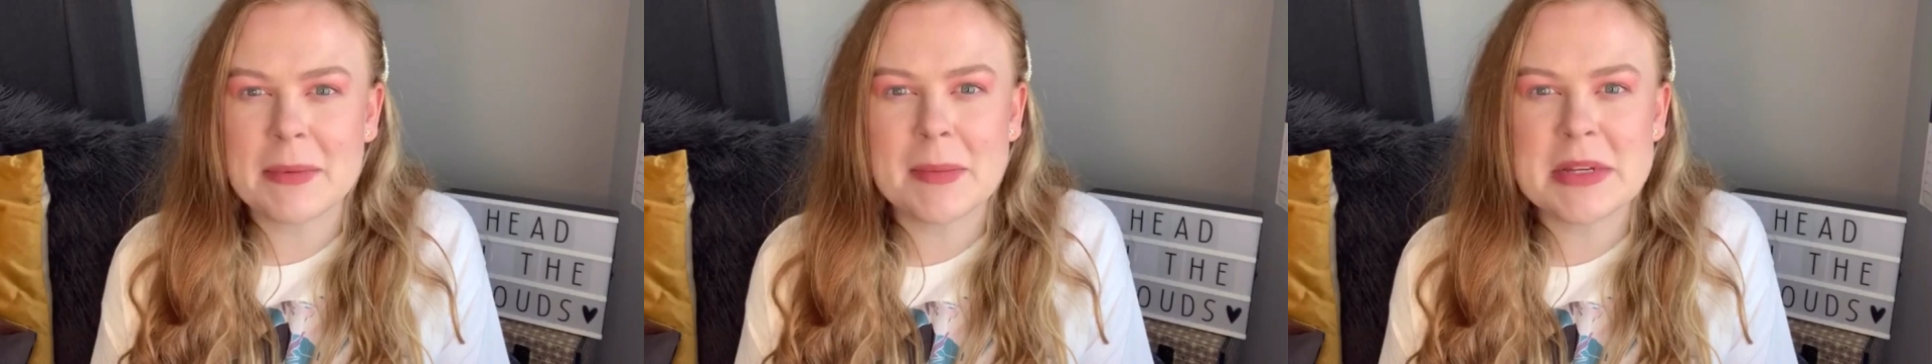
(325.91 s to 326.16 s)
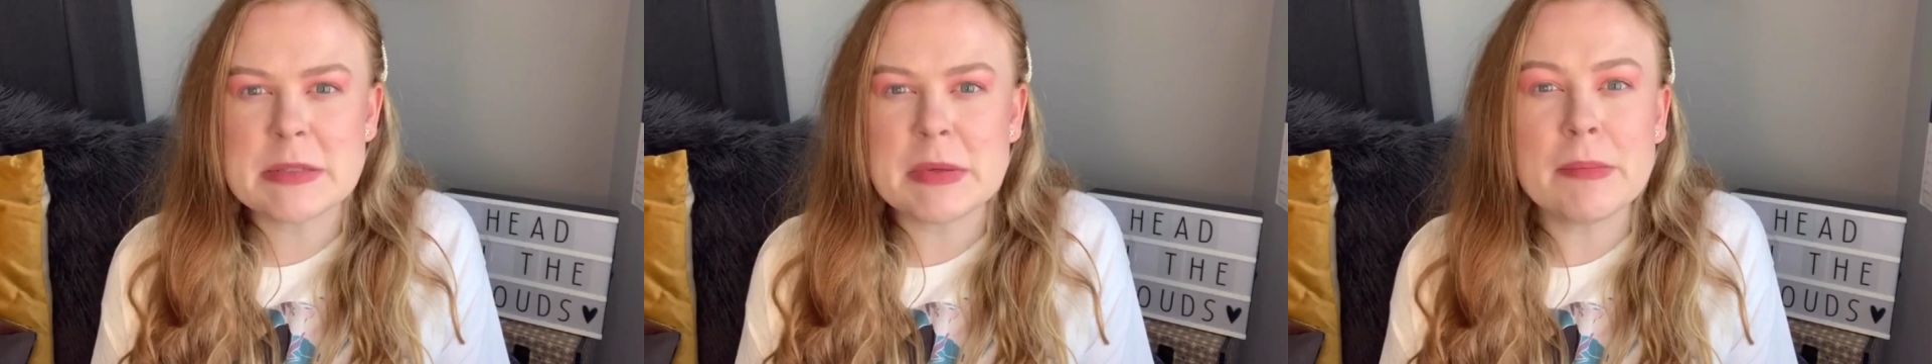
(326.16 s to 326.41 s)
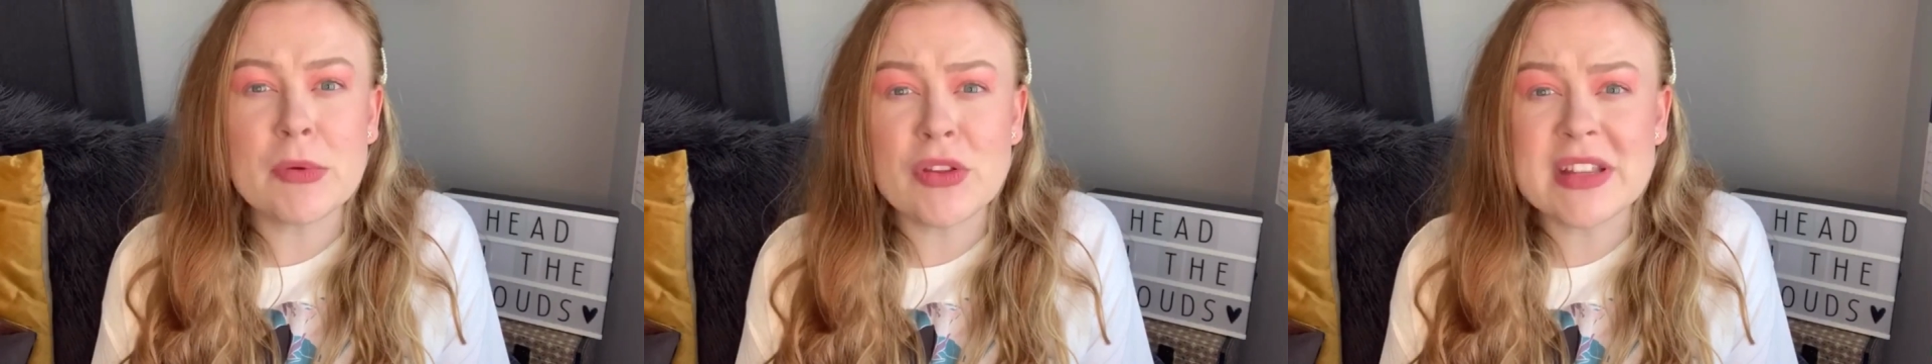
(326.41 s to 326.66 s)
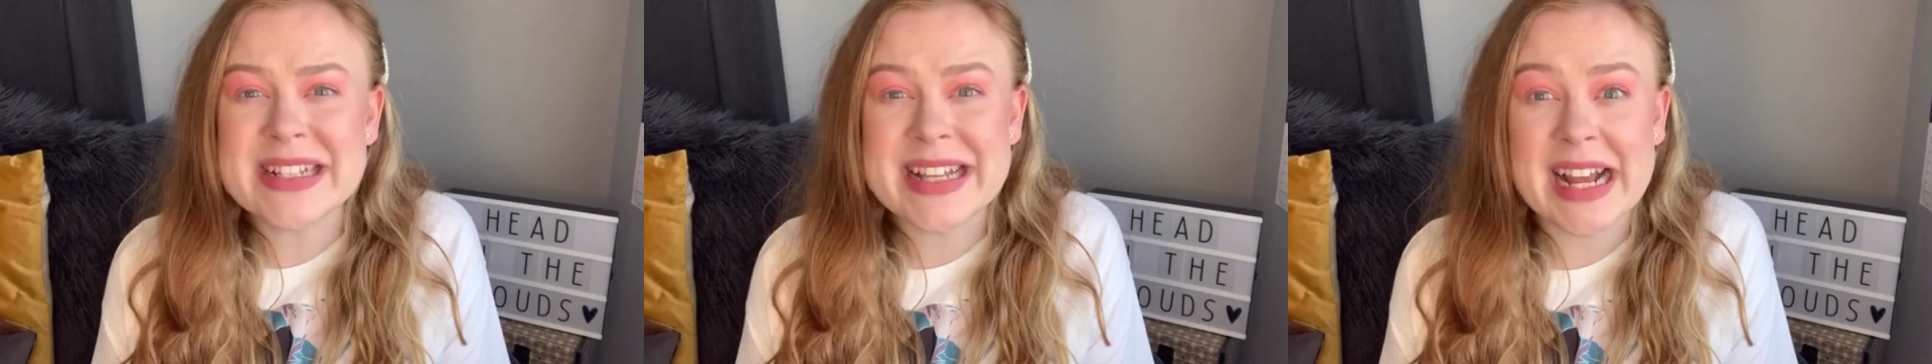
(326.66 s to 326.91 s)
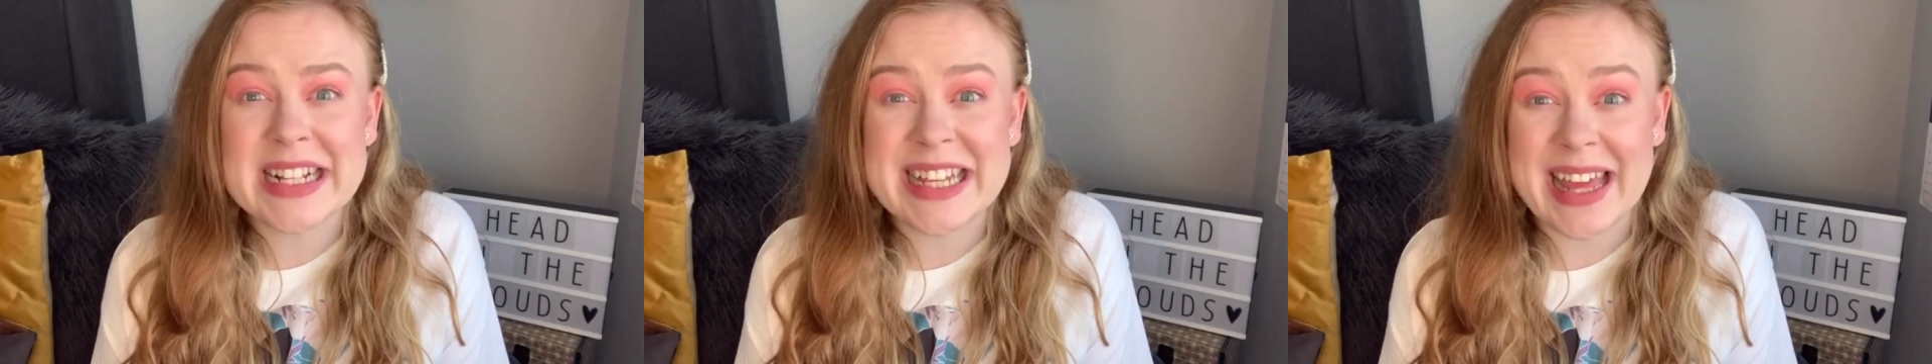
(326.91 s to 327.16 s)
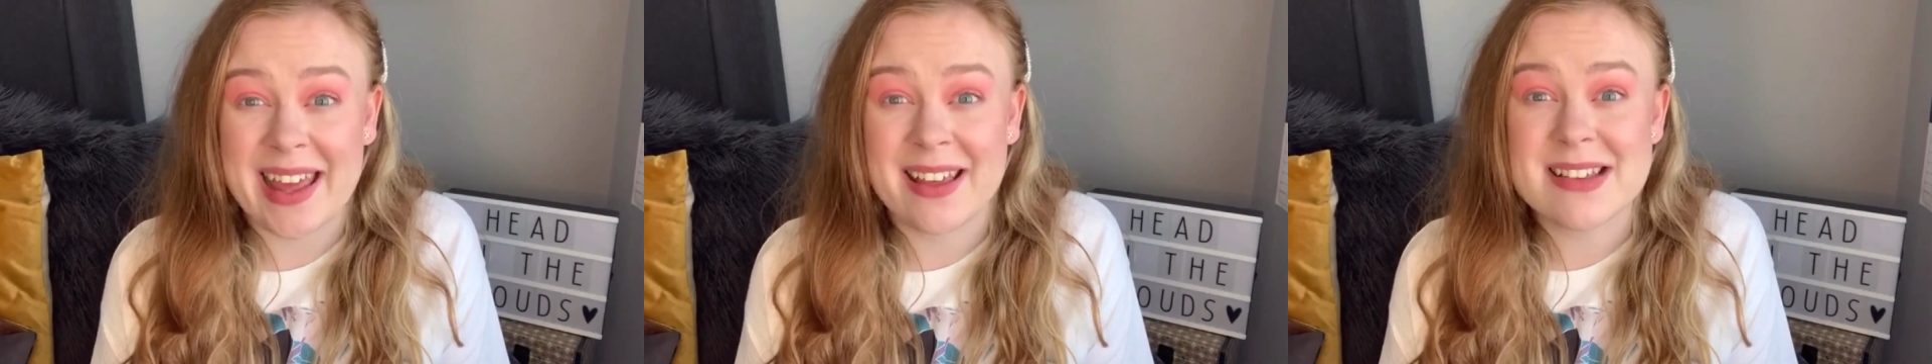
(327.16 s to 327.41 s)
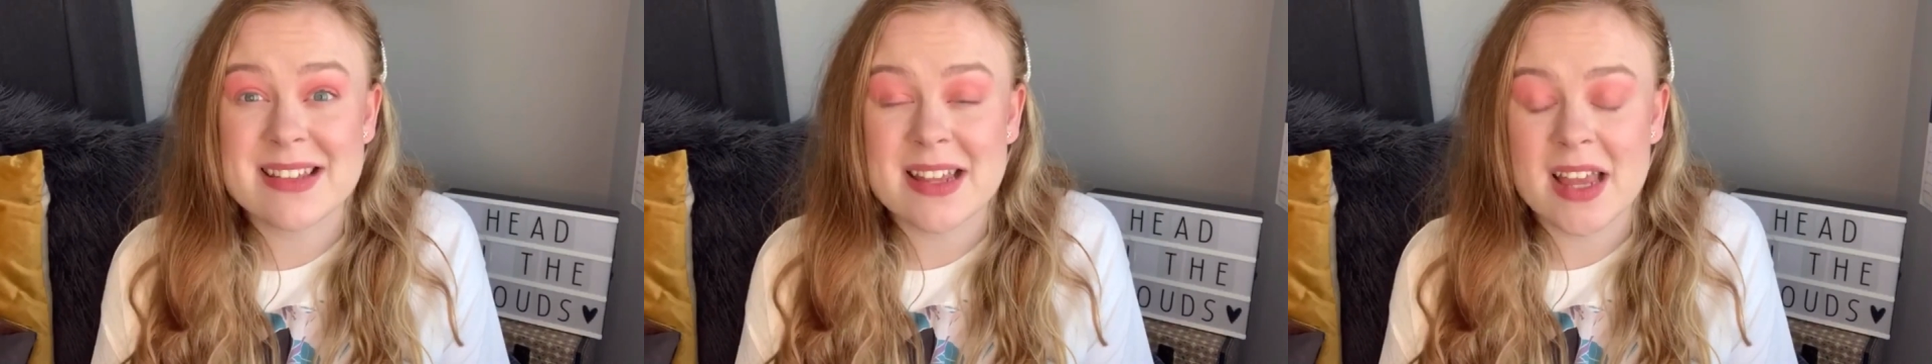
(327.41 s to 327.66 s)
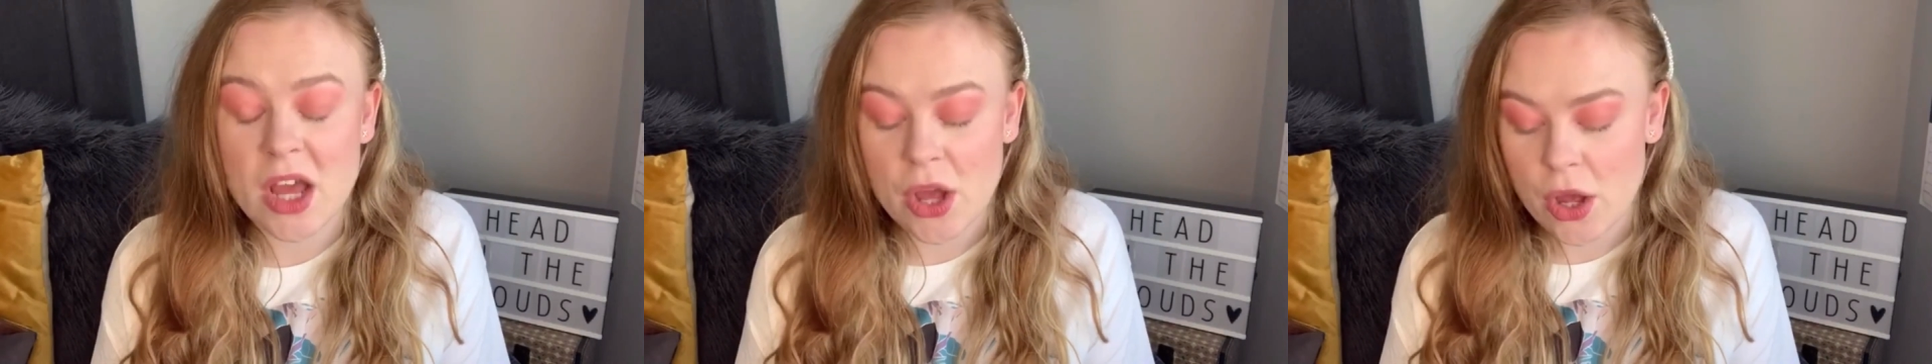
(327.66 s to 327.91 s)
It must be more than 10 years,
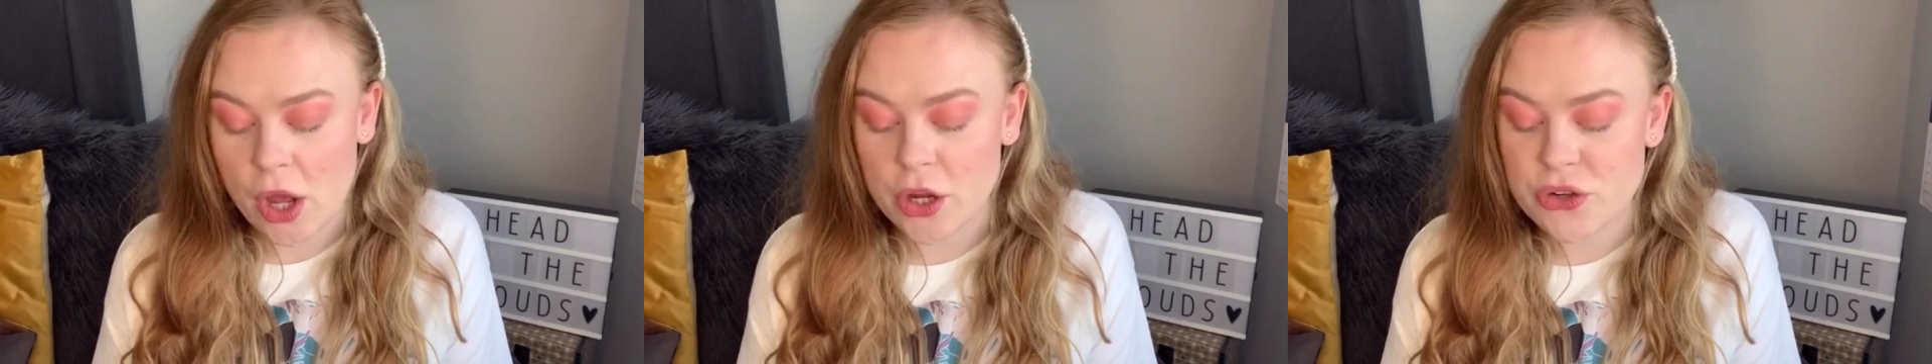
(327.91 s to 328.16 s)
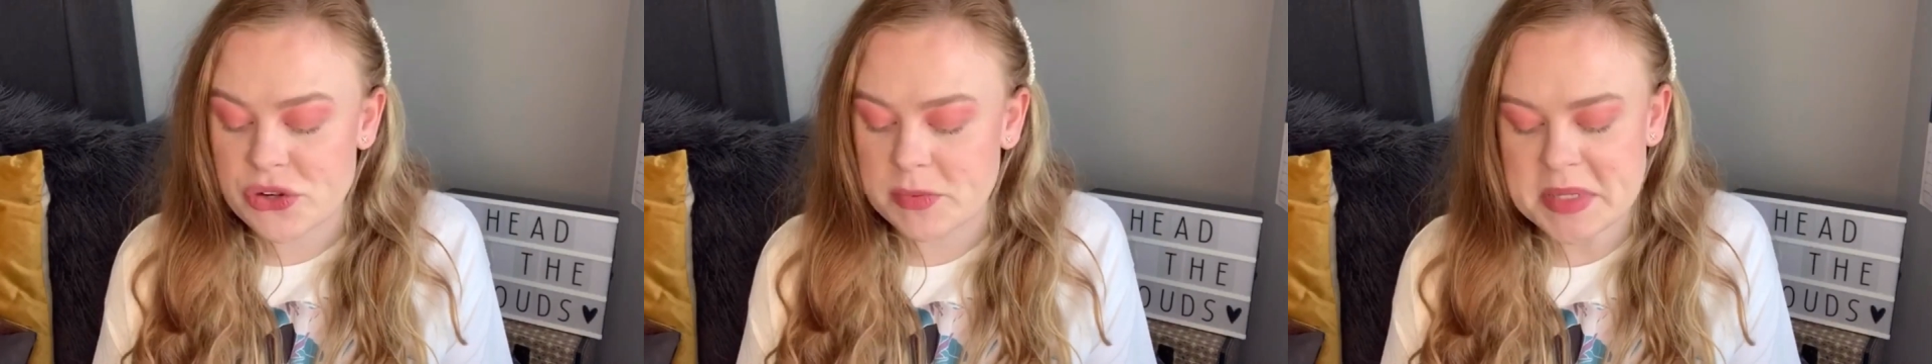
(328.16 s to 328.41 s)
100%.